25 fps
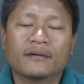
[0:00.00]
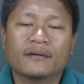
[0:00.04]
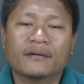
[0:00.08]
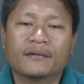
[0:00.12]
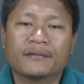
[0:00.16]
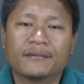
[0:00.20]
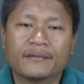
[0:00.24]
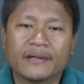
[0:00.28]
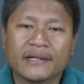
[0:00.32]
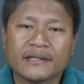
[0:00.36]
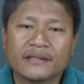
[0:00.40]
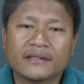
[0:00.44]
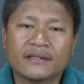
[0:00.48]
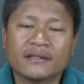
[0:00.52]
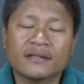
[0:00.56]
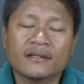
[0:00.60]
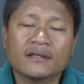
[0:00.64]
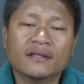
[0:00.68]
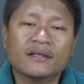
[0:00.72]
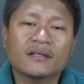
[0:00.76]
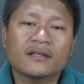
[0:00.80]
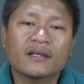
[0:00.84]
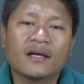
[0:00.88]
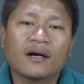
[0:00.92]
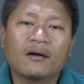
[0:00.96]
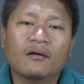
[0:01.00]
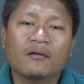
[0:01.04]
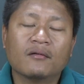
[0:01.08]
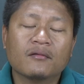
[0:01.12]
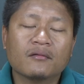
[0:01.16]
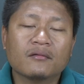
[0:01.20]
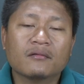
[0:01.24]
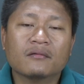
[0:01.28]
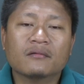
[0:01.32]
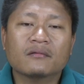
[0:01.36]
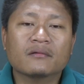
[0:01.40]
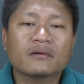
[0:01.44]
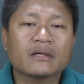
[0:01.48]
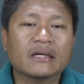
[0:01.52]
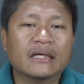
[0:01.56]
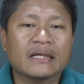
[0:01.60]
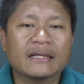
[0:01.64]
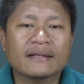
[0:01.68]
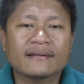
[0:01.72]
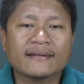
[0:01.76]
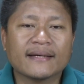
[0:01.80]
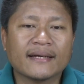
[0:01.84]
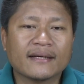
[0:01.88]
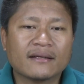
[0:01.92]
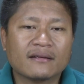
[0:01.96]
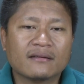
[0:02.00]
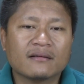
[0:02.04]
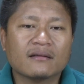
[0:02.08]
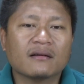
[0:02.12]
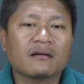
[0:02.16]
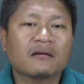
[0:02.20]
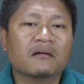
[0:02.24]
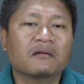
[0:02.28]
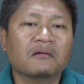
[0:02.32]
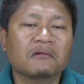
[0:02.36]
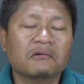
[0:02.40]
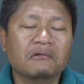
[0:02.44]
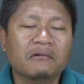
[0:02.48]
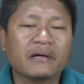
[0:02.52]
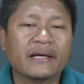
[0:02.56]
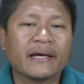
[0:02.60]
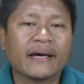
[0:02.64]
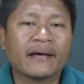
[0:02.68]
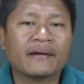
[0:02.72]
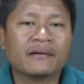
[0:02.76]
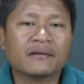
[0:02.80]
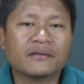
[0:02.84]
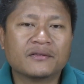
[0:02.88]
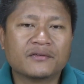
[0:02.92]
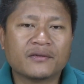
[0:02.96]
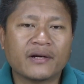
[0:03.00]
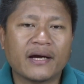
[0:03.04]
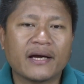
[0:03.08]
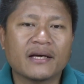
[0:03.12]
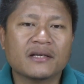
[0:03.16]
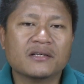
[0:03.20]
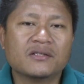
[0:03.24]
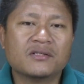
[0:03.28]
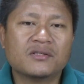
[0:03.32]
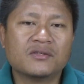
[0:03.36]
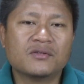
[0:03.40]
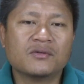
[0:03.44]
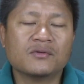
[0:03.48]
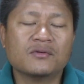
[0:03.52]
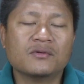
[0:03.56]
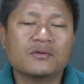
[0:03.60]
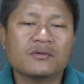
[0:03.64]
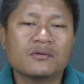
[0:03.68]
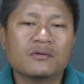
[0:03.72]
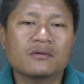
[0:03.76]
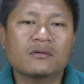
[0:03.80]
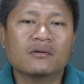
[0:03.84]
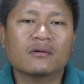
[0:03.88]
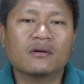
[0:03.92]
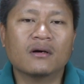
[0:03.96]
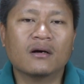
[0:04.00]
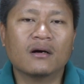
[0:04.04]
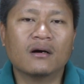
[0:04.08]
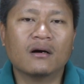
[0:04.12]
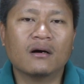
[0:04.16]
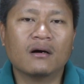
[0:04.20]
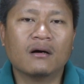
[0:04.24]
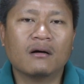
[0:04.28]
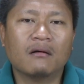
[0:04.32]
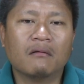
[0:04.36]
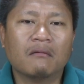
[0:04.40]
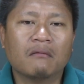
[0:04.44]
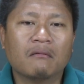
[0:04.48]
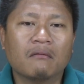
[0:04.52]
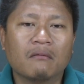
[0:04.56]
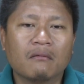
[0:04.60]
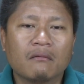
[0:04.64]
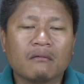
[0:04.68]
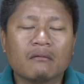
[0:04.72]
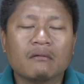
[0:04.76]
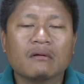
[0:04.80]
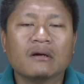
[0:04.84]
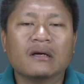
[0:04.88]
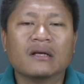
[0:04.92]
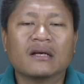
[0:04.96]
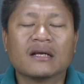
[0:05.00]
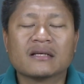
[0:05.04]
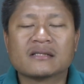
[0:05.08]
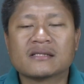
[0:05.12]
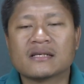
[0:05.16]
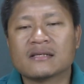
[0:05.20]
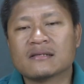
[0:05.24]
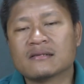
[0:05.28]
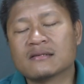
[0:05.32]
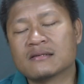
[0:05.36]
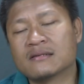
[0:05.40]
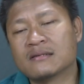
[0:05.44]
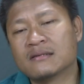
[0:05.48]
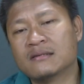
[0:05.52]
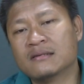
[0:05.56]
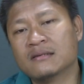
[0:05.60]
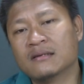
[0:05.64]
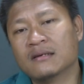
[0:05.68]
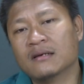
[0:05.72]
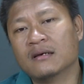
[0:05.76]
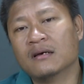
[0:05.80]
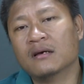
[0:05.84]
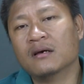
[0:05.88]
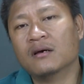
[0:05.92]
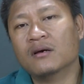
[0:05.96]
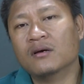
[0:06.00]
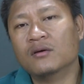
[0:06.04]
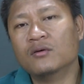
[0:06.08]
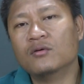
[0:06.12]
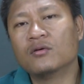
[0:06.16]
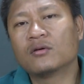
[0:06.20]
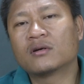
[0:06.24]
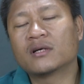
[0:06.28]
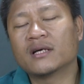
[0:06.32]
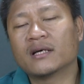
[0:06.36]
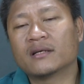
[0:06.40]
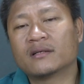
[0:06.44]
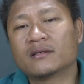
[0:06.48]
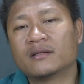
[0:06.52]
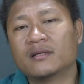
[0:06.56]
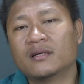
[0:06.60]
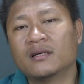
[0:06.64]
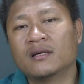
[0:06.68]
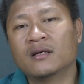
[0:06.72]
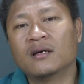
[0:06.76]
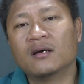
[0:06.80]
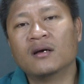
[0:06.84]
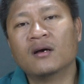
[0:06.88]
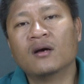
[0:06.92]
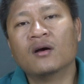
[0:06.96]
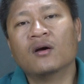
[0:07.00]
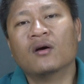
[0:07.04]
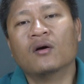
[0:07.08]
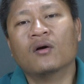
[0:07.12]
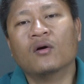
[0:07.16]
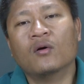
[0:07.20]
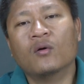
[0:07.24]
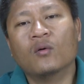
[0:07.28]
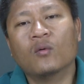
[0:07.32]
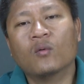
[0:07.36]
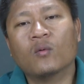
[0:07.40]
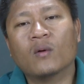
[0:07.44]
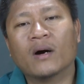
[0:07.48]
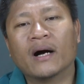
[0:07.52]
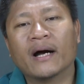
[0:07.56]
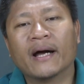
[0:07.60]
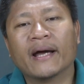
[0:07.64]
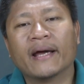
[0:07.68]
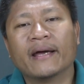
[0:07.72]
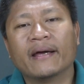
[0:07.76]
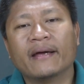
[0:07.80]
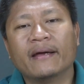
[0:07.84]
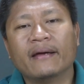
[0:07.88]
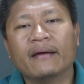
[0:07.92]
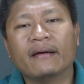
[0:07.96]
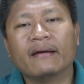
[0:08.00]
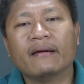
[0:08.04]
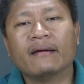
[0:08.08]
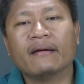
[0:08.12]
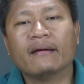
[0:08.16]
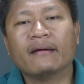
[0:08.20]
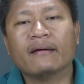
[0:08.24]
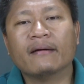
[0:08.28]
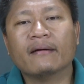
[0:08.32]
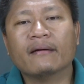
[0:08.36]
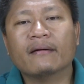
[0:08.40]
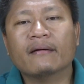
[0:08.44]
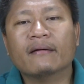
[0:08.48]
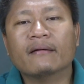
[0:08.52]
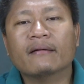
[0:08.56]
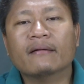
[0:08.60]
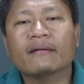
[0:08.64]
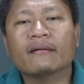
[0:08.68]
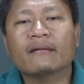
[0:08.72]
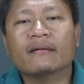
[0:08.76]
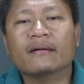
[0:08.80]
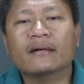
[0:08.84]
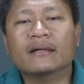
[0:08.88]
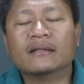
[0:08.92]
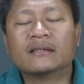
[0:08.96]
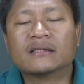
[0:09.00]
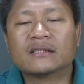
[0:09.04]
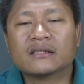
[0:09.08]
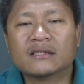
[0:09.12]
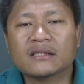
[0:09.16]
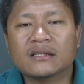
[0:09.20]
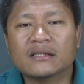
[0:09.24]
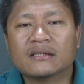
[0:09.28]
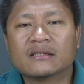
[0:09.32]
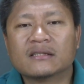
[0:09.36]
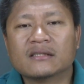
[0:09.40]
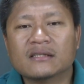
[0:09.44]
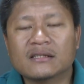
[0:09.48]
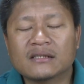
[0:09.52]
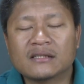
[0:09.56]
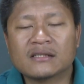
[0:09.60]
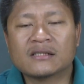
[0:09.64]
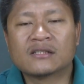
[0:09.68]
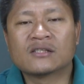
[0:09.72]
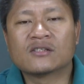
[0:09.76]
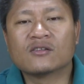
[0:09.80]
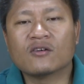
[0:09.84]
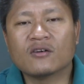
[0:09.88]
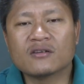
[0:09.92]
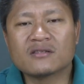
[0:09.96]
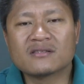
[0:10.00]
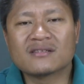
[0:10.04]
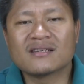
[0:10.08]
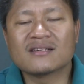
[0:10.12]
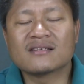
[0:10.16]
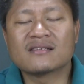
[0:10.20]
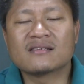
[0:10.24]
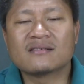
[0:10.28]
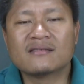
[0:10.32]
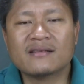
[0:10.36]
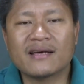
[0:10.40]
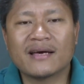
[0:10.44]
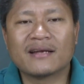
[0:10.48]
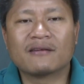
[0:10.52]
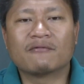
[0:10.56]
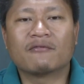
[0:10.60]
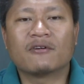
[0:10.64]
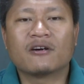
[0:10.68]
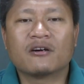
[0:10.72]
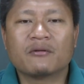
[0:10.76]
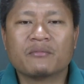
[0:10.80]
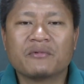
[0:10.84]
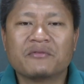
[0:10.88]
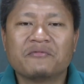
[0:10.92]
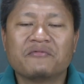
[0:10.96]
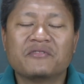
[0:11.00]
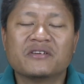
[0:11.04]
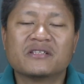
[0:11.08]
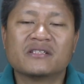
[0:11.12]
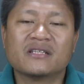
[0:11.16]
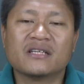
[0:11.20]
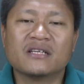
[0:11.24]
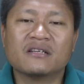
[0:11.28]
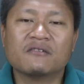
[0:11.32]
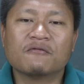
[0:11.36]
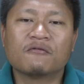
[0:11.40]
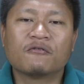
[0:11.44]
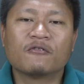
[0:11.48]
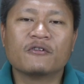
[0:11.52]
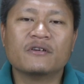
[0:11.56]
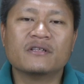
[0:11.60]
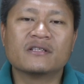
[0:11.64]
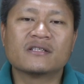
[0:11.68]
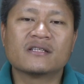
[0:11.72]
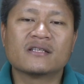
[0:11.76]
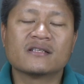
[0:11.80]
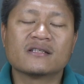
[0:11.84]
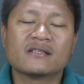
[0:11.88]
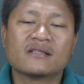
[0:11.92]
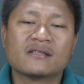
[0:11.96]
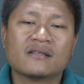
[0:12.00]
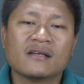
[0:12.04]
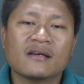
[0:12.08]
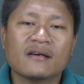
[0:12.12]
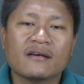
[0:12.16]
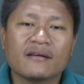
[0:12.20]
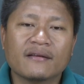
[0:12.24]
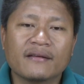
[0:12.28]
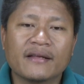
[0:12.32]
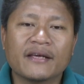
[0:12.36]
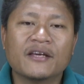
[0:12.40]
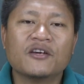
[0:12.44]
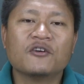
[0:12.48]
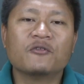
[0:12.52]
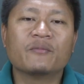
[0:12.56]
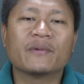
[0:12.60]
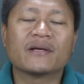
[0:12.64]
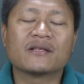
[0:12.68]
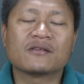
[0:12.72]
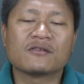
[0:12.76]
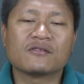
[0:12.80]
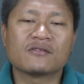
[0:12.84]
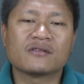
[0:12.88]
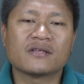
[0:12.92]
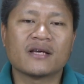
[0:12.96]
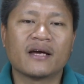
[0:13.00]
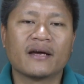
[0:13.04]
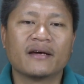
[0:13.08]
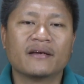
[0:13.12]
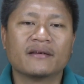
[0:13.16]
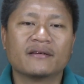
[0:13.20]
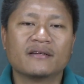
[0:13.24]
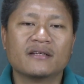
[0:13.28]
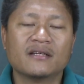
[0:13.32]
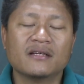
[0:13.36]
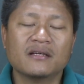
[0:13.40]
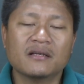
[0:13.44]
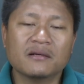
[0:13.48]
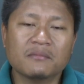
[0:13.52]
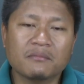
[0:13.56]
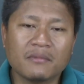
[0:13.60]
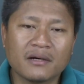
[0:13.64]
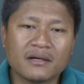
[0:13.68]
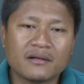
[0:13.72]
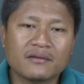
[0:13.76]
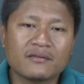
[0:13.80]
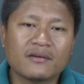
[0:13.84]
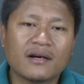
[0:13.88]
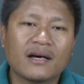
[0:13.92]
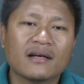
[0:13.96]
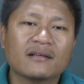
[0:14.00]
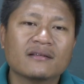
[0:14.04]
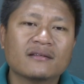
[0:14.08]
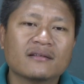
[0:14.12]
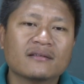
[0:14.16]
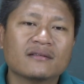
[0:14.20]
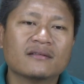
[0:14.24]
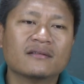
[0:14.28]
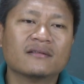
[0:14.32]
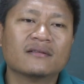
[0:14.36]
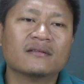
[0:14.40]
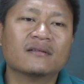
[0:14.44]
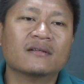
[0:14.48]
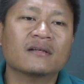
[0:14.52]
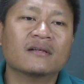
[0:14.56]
Right? Now, in that we can try to in essence look at why it is not just the environment which influences the human society, but rather